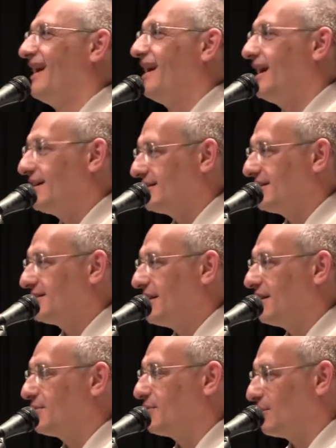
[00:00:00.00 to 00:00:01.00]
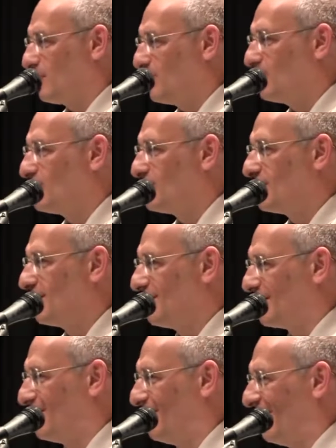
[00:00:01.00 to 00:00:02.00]
And
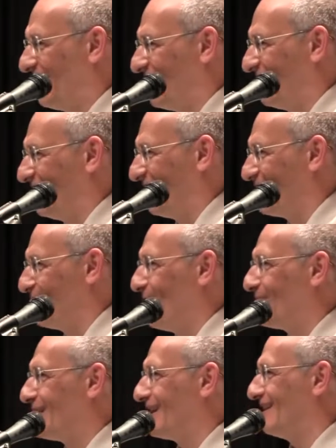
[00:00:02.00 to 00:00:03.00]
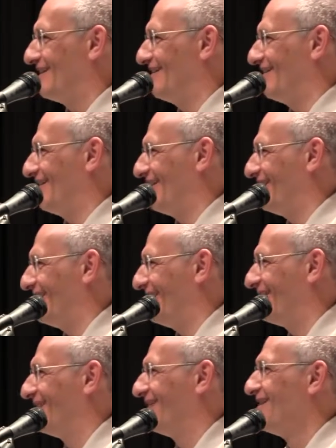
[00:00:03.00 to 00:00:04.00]
I realized what
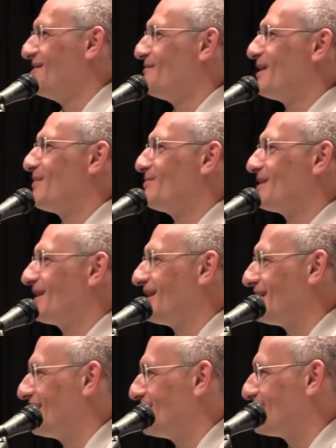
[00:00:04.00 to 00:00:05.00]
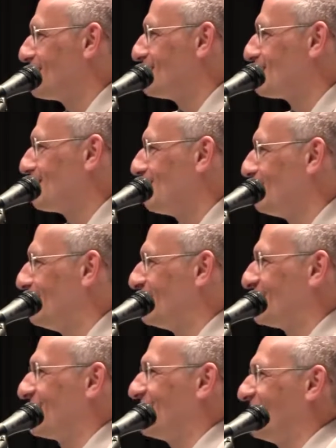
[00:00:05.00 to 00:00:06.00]
man meant when
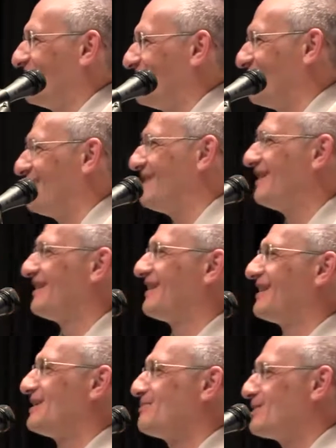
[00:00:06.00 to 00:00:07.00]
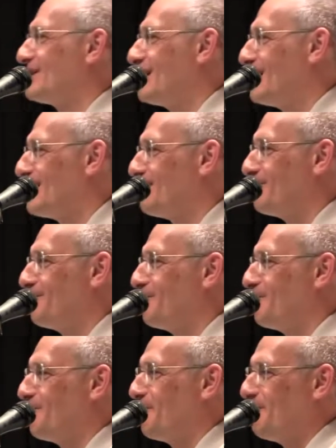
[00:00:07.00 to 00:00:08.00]
falling. I had this
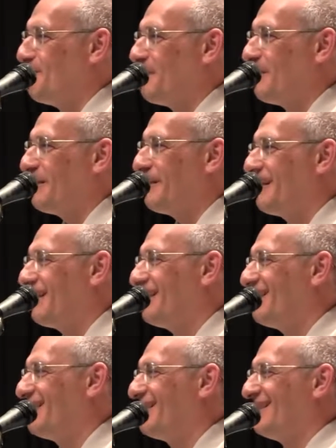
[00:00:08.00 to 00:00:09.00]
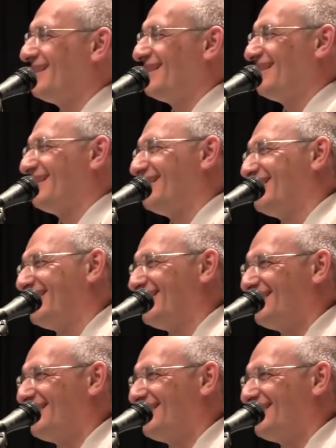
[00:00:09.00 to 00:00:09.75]
tendency to contemplate.